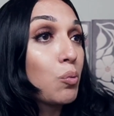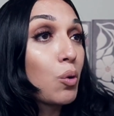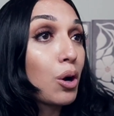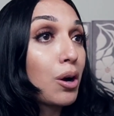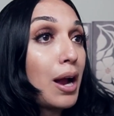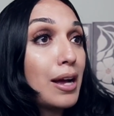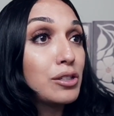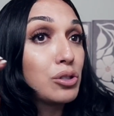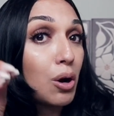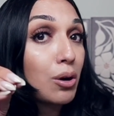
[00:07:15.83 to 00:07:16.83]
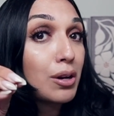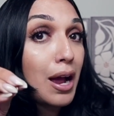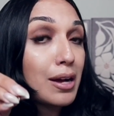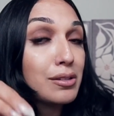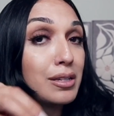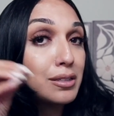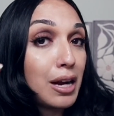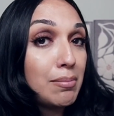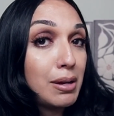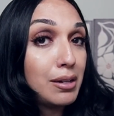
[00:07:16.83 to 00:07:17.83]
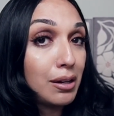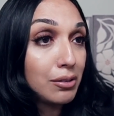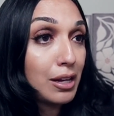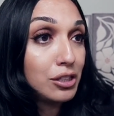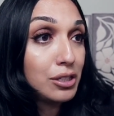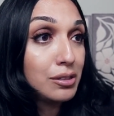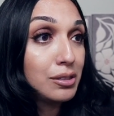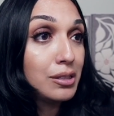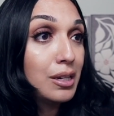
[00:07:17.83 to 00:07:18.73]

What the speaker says: were as dark as the indictment alleges